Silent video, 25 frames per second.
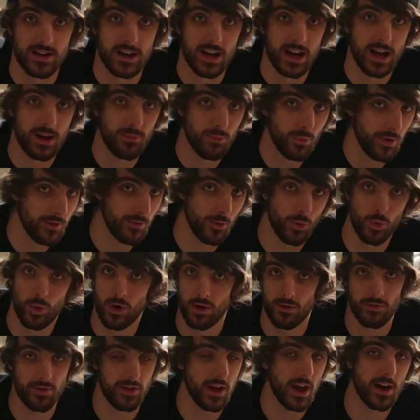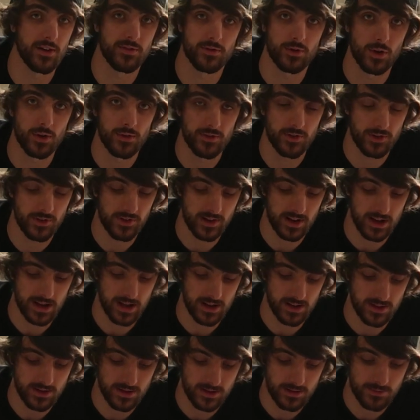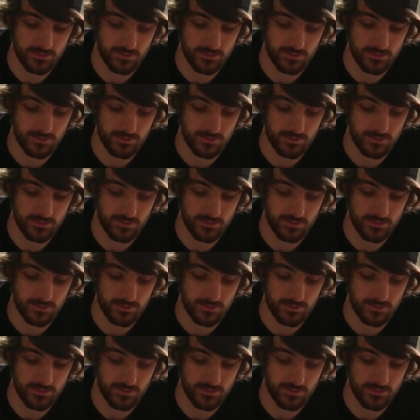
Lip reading: and with all of the other, obviously,